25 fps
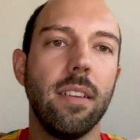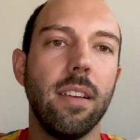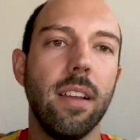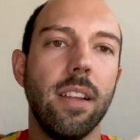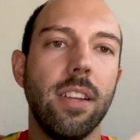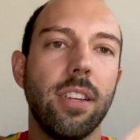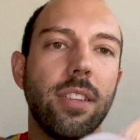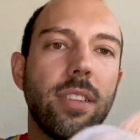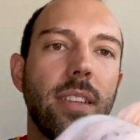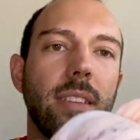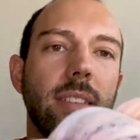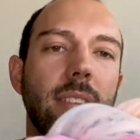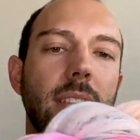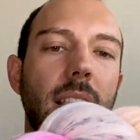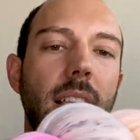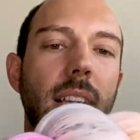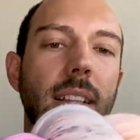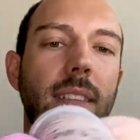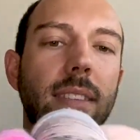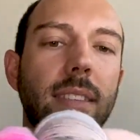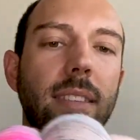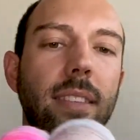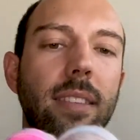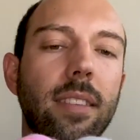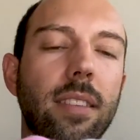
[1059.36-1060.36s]
it just is,
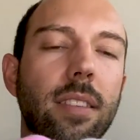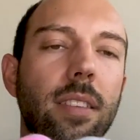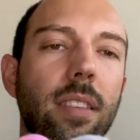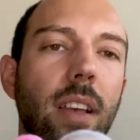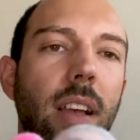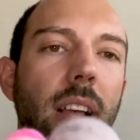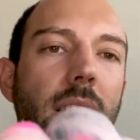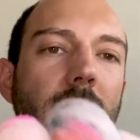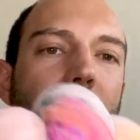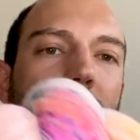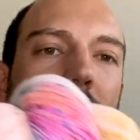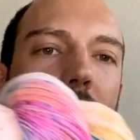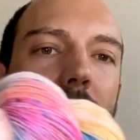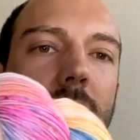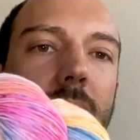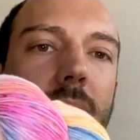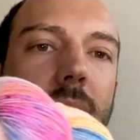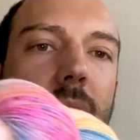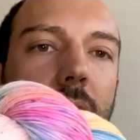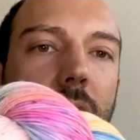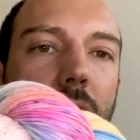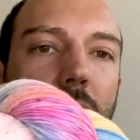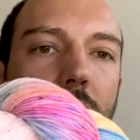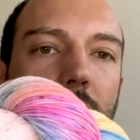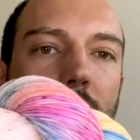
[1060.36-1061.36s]
it's, it's very
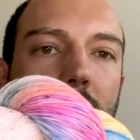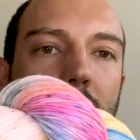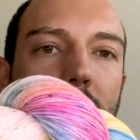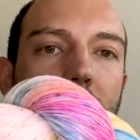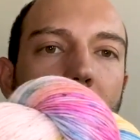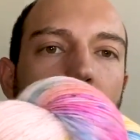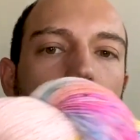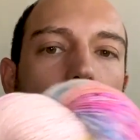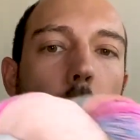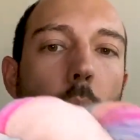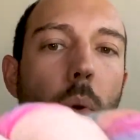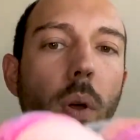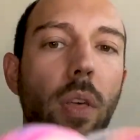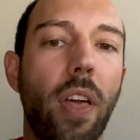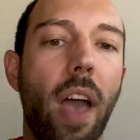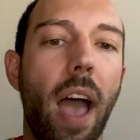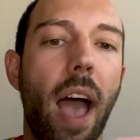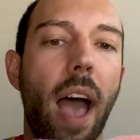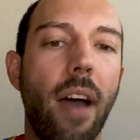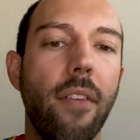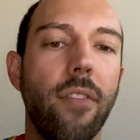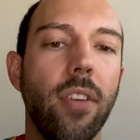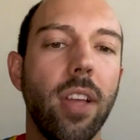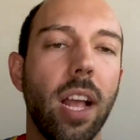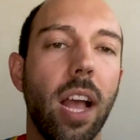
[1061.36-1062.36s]
citrusy with
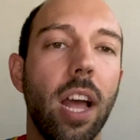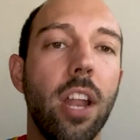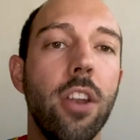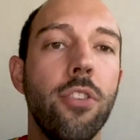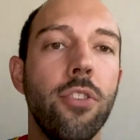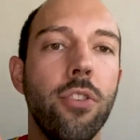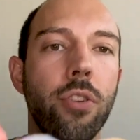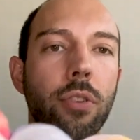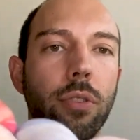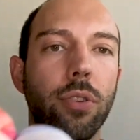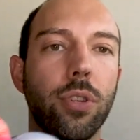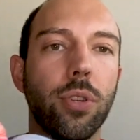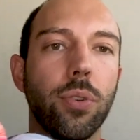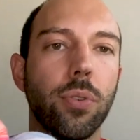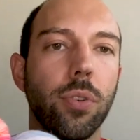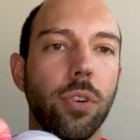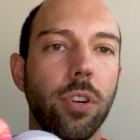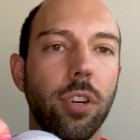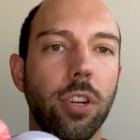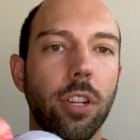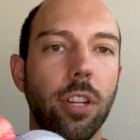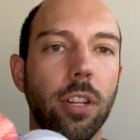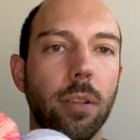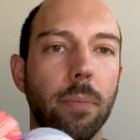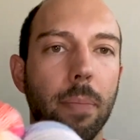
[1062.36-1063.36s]
having a
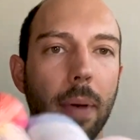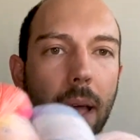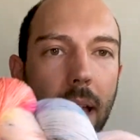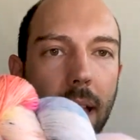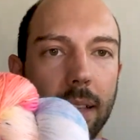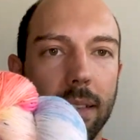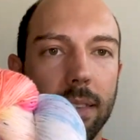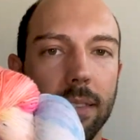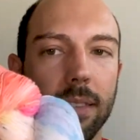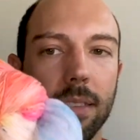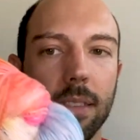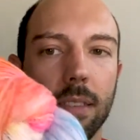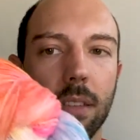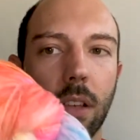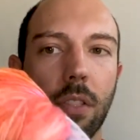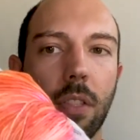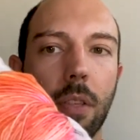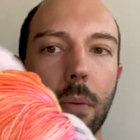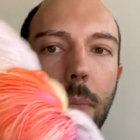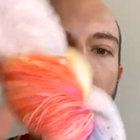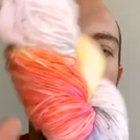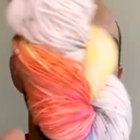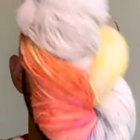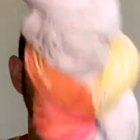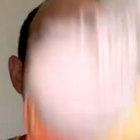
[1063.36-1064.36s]
neutral base. So the
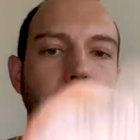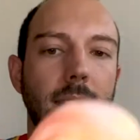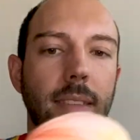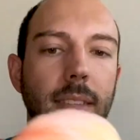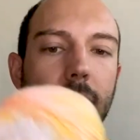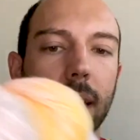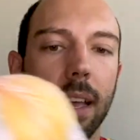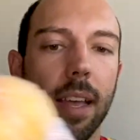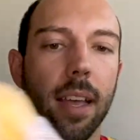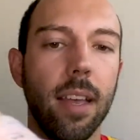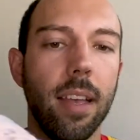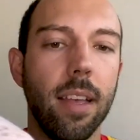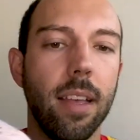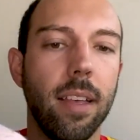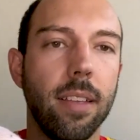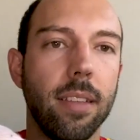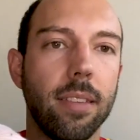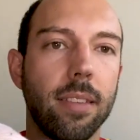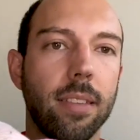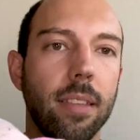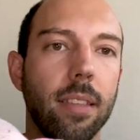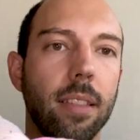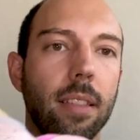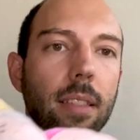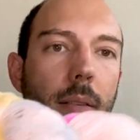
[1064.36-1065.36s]
base
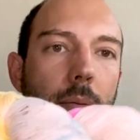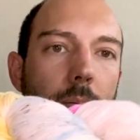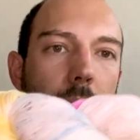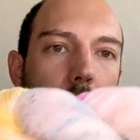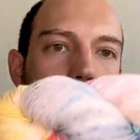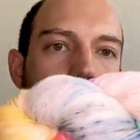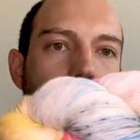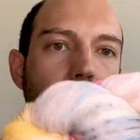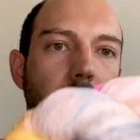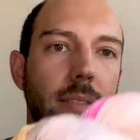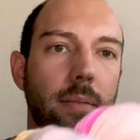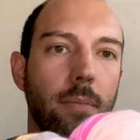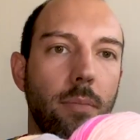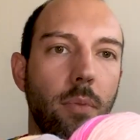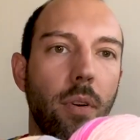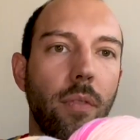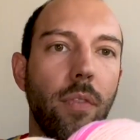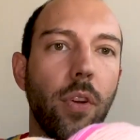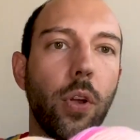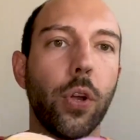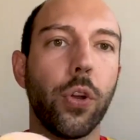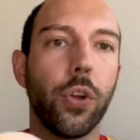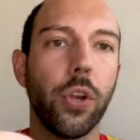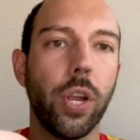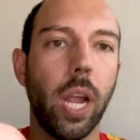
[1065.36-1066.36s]
is, the, is more of a
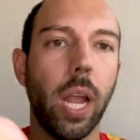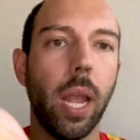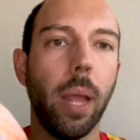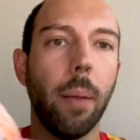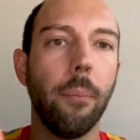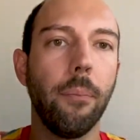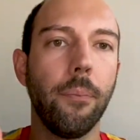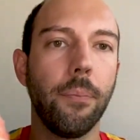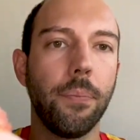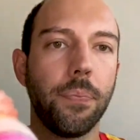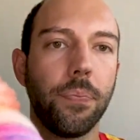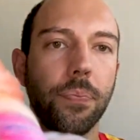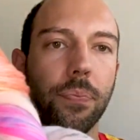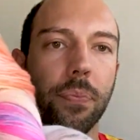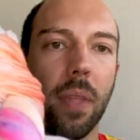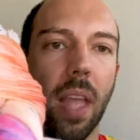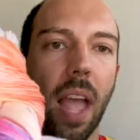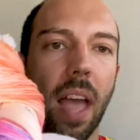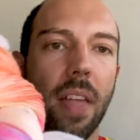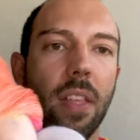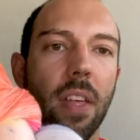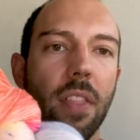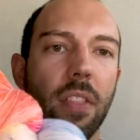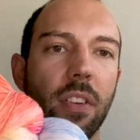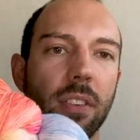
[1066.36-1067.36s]
cream.
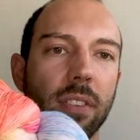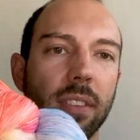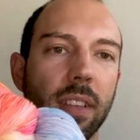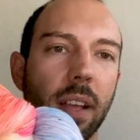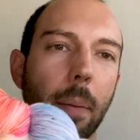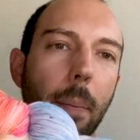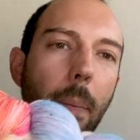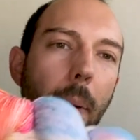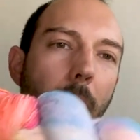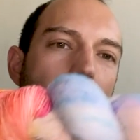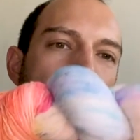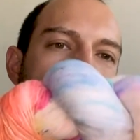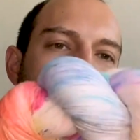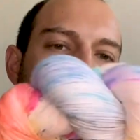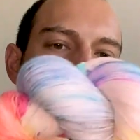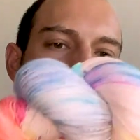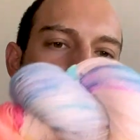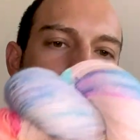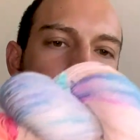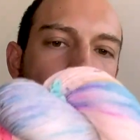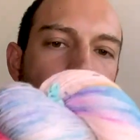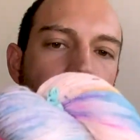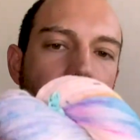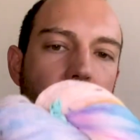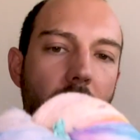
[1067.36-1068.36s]
And then there's like pops
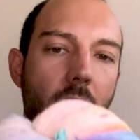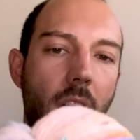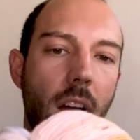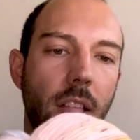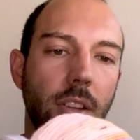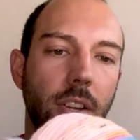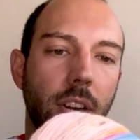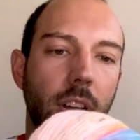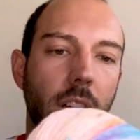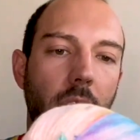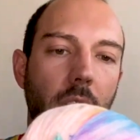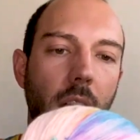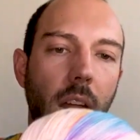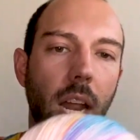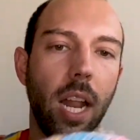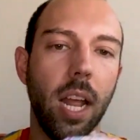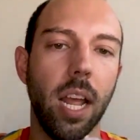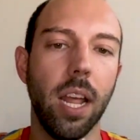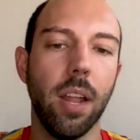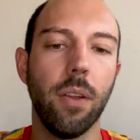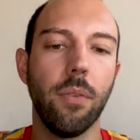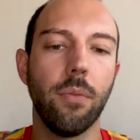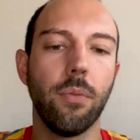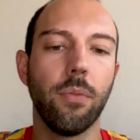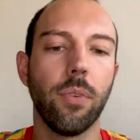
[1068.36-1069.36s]
of kind of color in it.
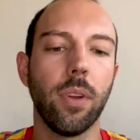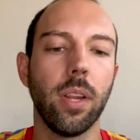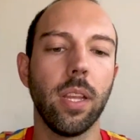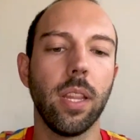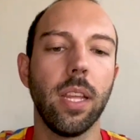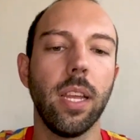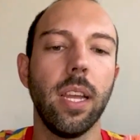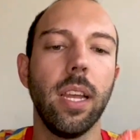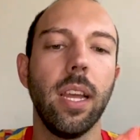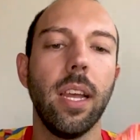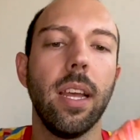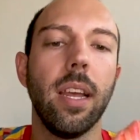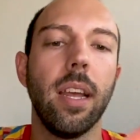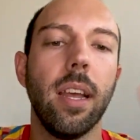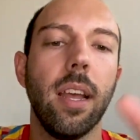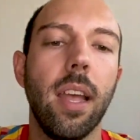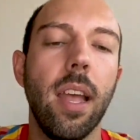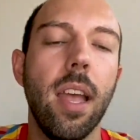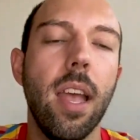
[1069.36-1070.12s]
It really,